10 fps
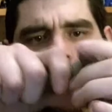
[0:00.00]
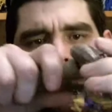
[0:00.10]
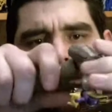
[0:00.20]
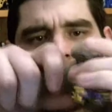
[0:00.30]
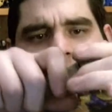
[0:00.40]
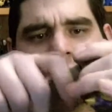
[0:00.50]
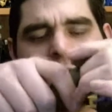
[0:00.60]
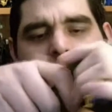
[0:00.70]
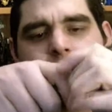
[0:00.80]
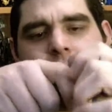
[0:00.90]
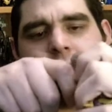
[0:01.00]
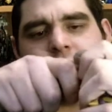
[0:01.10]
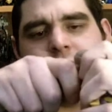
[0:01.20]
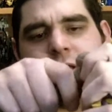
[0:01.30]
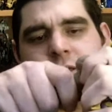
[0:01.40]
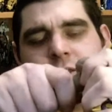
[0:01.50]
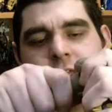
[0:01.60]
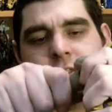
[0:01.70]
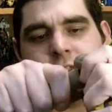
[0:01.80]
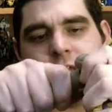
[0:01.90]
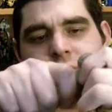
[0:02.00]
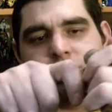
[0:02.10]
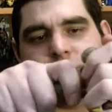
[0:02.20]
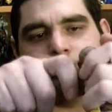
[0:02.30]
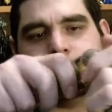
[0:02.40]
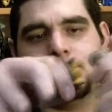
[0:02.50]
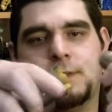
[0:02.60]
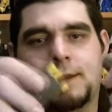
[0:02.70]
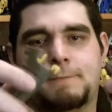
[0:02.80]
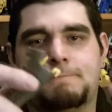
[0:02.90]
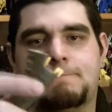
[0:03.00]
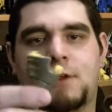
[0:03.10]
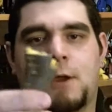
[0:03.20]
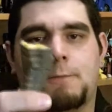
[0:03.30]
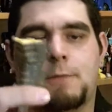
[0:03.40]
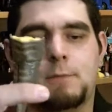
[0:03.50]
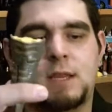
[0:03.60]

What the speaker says: Now, his tail actually detaches, like so.